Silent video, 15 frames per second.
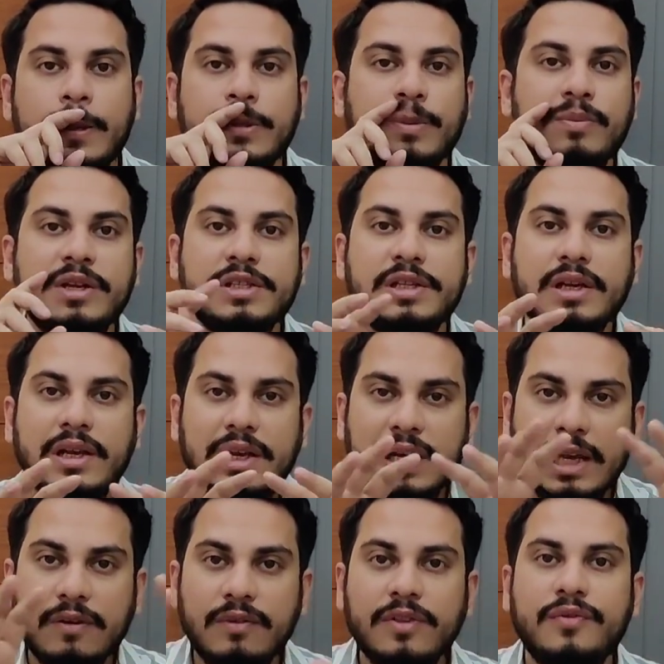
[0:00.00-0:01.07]
So basically
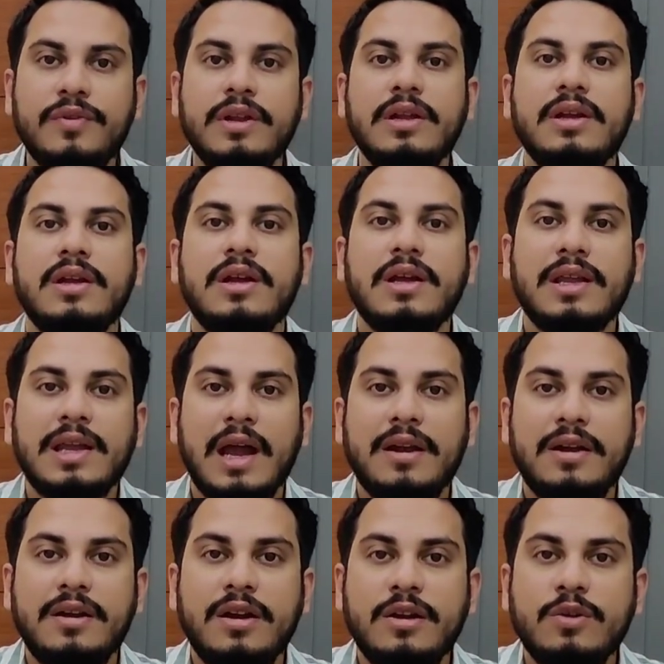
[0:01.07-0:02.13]
in level three,
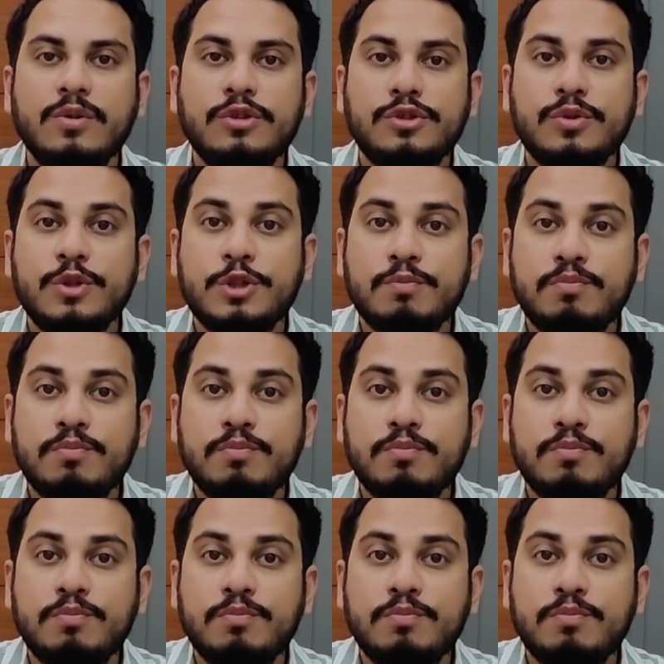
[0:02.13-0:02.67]
candidate used to